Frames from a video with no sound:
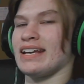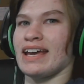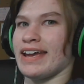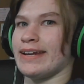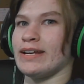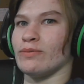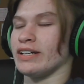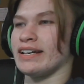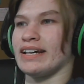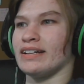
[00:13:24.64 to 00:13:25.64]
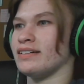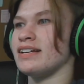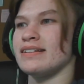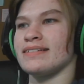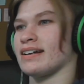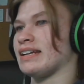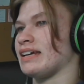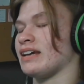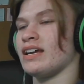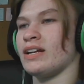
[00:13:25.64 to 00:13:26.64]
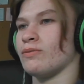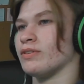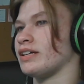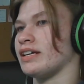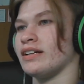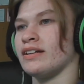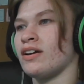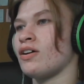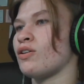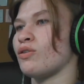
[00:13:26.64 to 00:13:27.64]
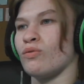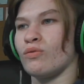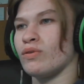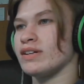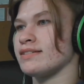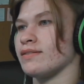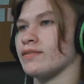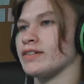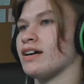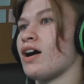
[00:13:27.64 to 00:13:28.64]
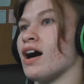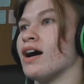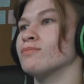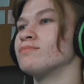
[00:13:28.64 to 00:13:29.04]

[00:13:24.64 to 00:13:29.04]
get any work in. He's not going to get any work in whatsoever. What oh.